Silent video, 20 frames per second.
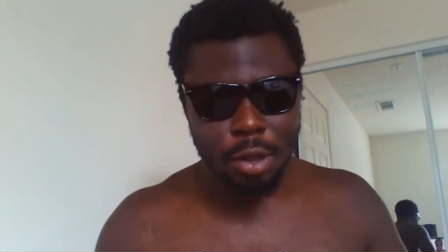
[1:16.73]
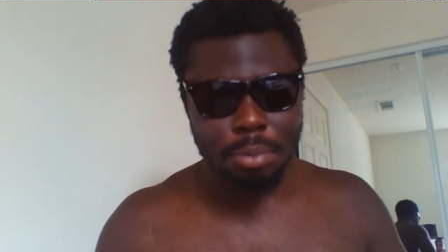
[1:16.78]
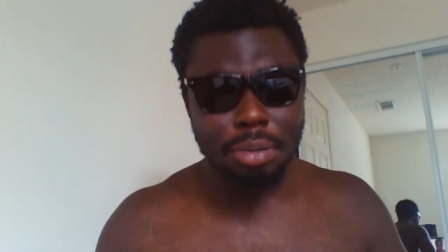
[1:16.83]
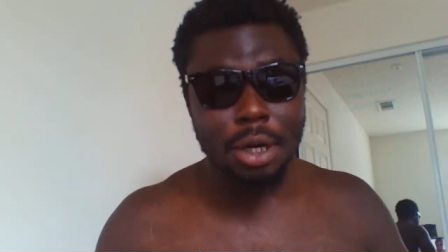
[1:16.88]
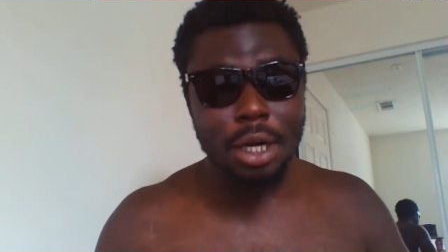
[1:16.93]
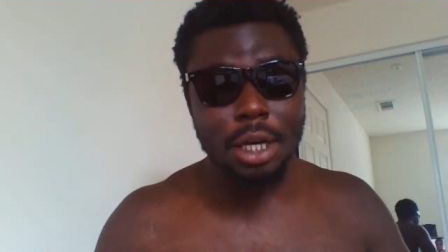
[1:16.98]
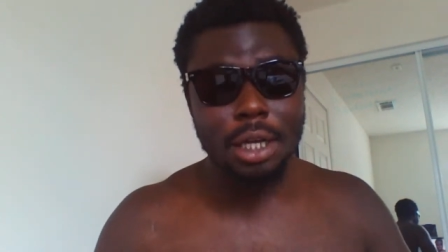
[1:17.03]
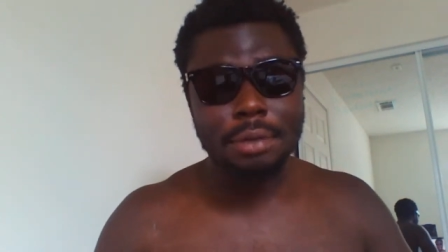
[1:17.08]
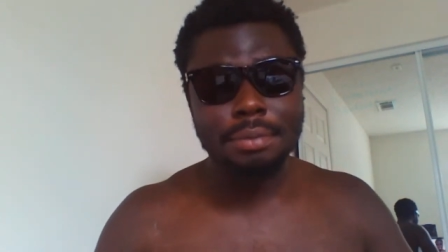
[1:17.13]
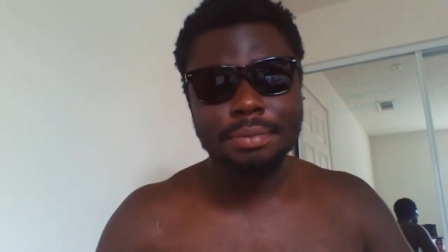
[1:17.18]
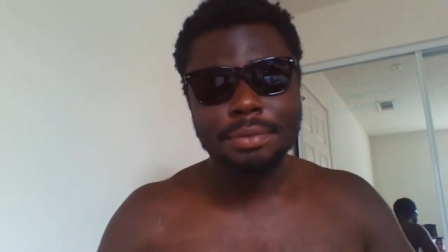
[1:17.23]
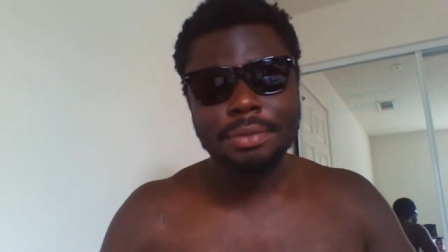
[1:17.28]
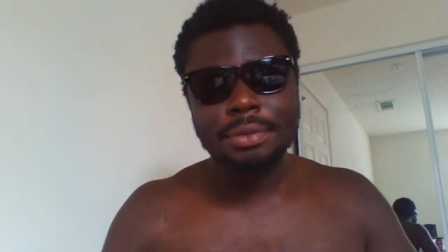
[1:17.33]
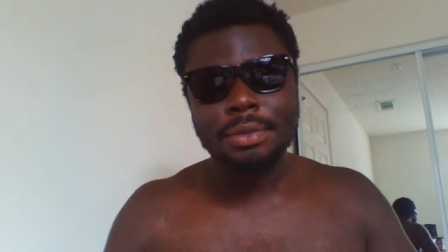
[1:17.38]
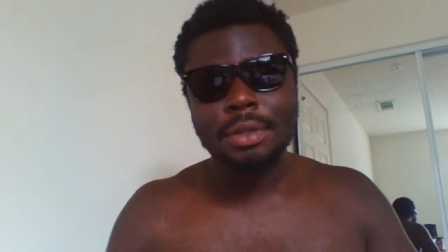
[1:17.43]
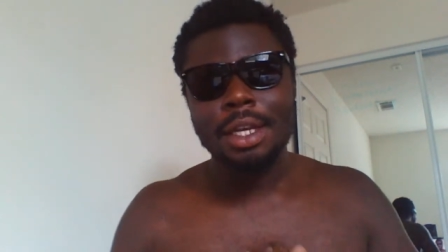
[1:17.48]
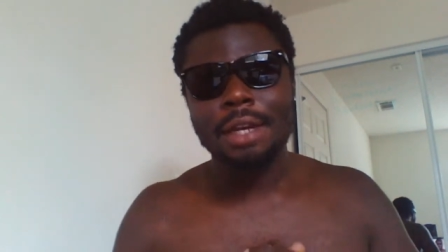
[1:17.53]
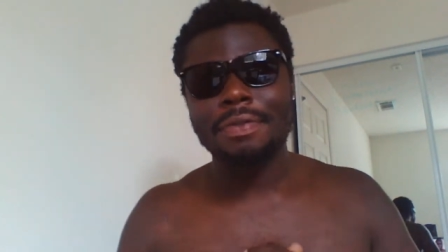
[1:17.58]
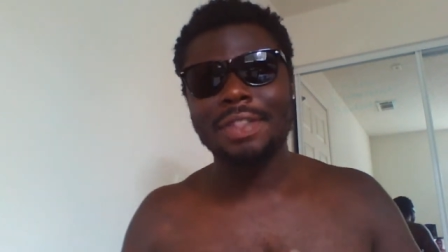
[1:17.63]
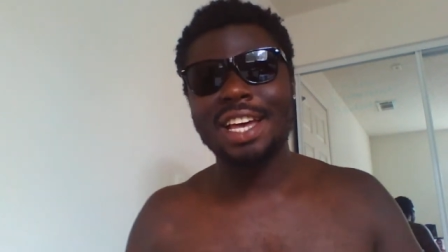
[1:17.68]
But
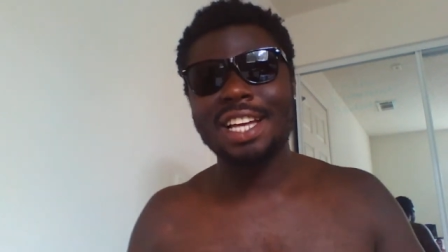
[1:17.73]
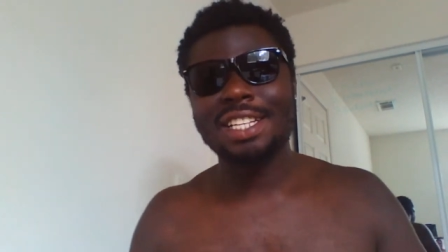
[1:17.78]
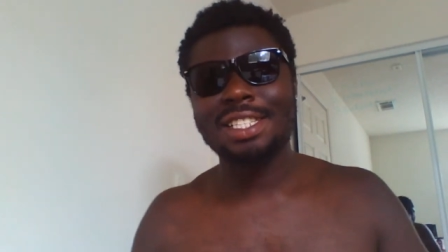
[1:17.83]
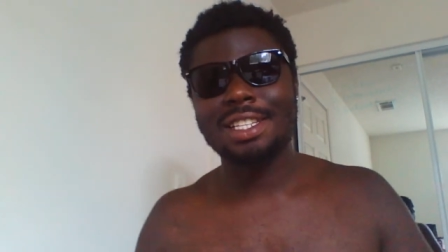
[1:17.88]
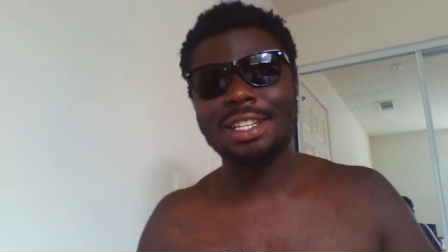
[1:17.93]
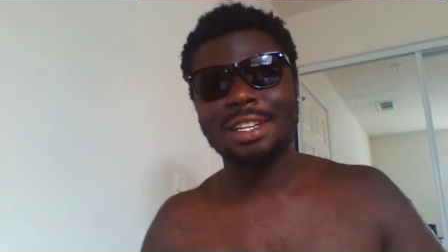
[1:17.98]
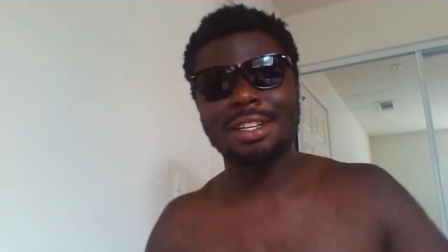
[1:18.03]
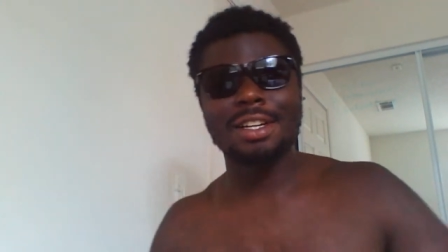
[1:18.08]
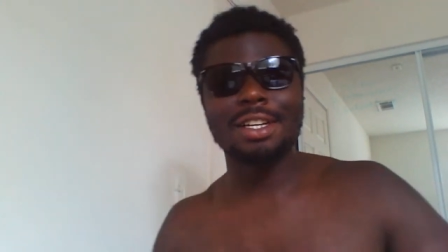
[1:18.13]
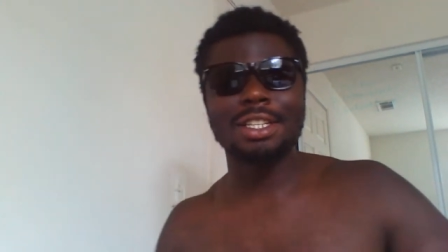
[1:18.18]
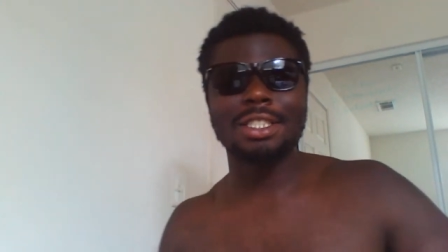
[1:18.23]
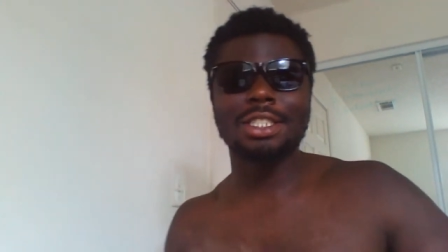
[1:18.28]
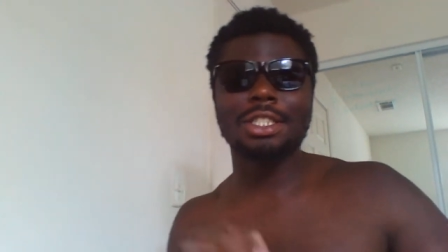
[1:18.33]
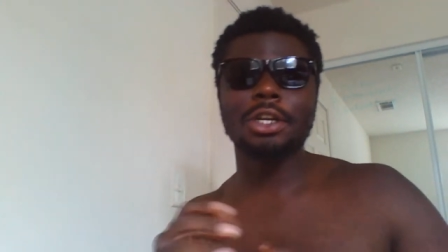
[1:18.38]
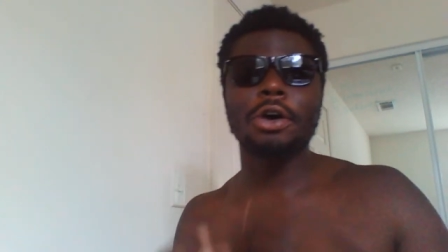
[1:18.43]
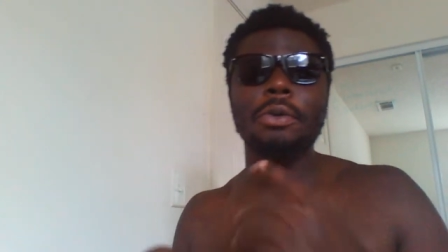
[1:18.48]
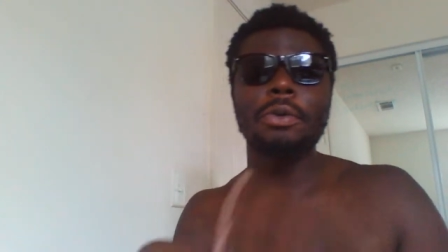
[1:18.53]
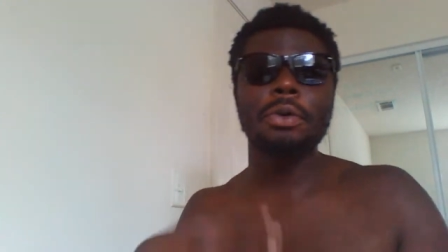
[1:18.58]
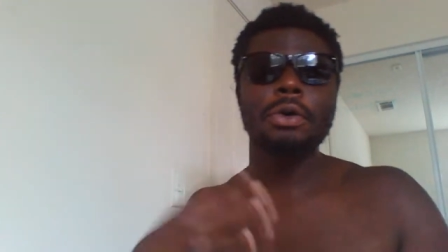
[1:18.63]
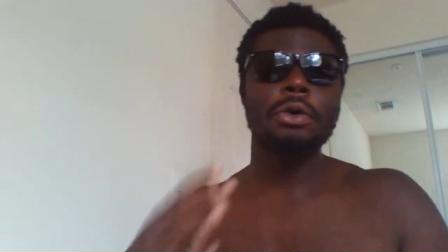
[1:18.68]
that's in a
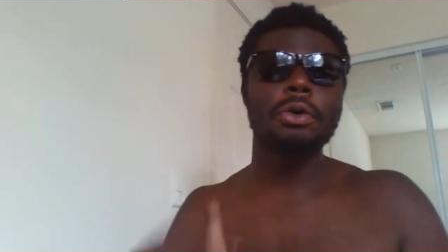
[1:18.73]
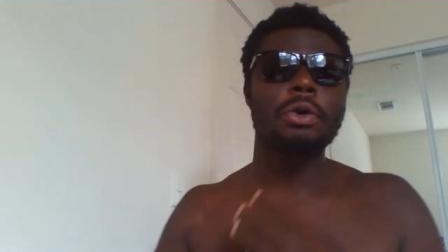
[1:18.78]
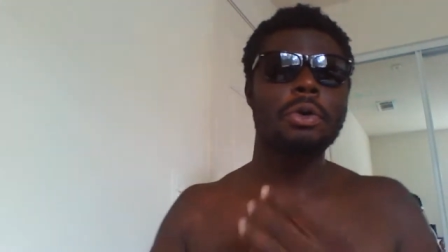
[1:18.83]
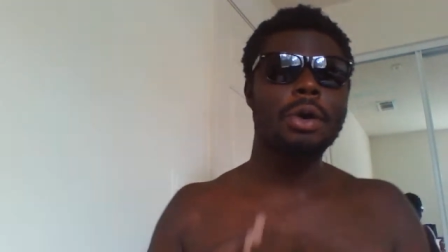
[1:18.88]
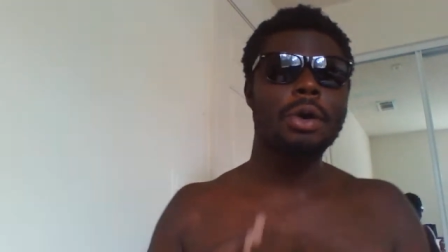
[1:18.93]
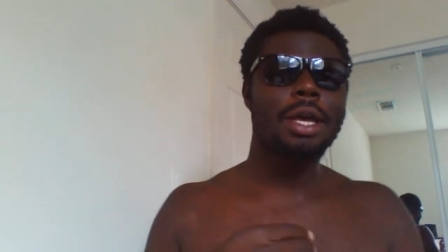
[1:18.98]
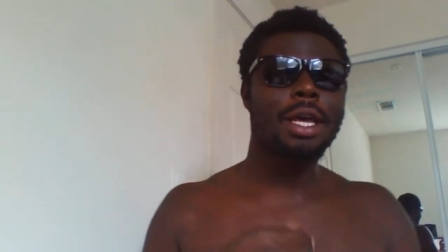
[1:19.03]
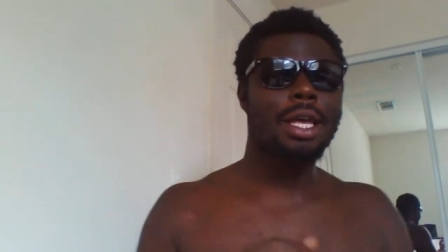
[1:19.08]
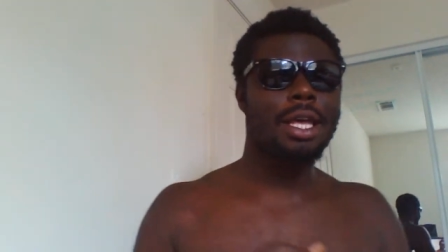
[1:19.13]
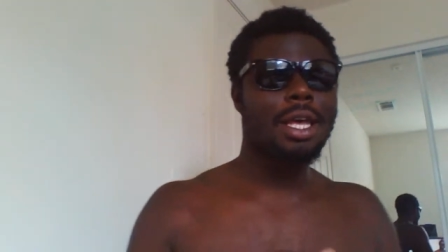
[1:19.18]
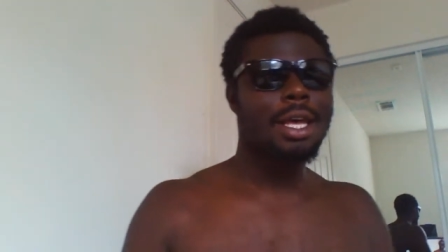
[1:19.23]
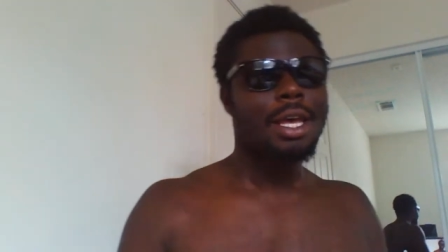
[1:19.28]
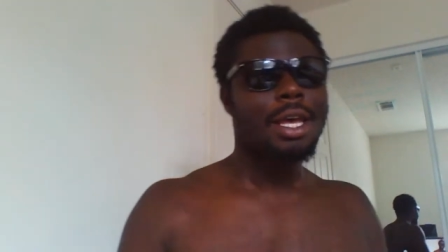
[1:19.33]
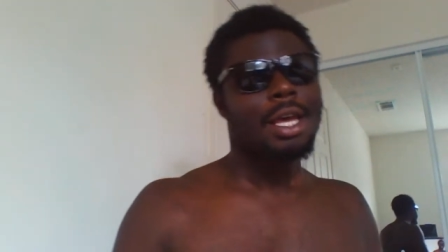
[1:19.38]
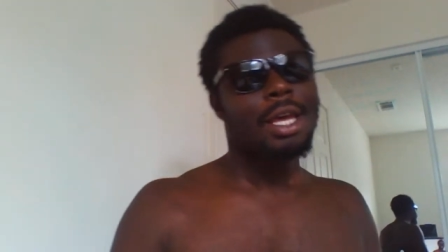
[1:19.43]
nutshell, real quick,